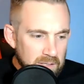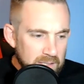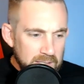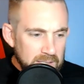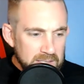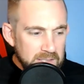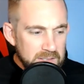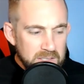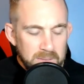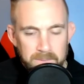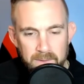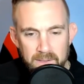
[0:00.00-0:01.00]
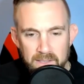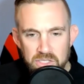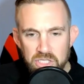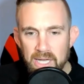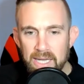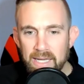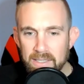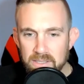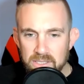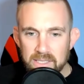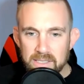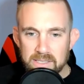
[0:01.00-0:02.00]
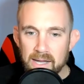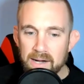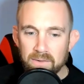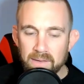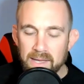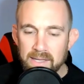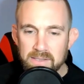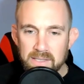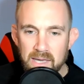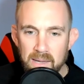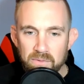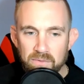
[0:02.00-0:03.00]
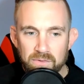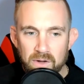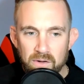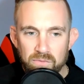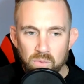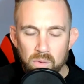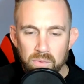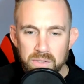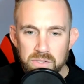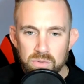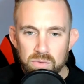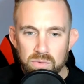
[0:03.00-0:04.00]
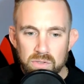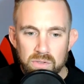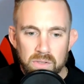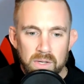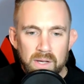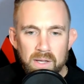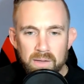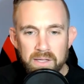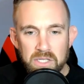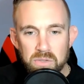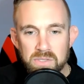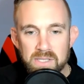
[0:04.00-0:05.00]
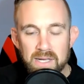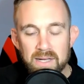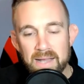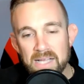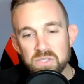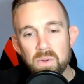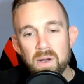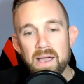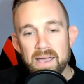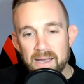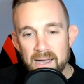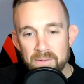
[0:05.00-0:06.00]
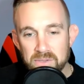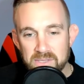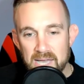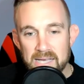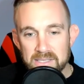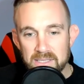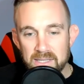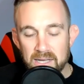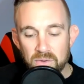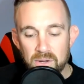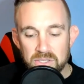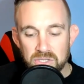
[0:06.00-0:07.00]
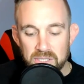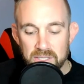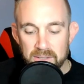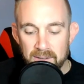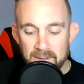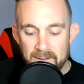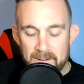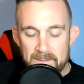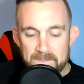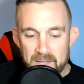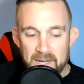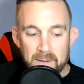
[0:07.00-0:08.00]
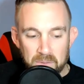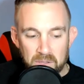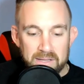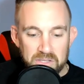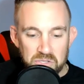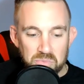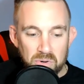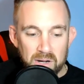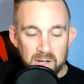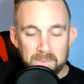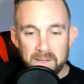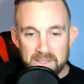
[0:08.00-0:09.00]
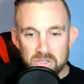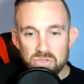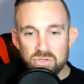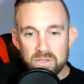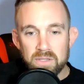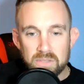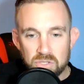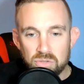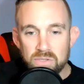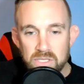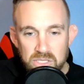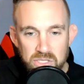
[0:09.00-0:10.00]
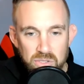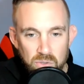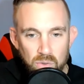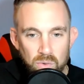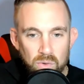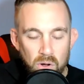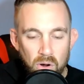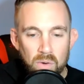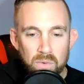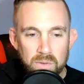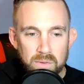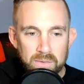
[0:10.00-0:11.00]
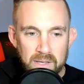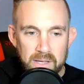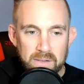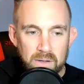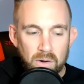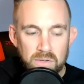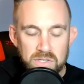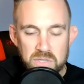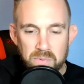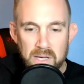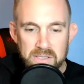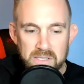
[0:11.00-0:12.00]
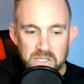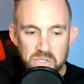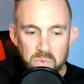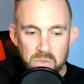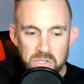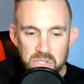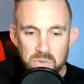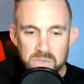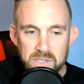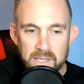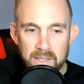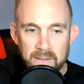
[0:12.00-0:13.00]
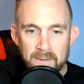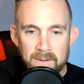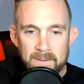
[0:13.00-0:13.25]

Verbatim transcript: it has completely changed the entire landscape of, of what we do there like you said and that's why I, I, was asking that question and i'm glad that you brought up like the, the traditional art that art supplies that you were using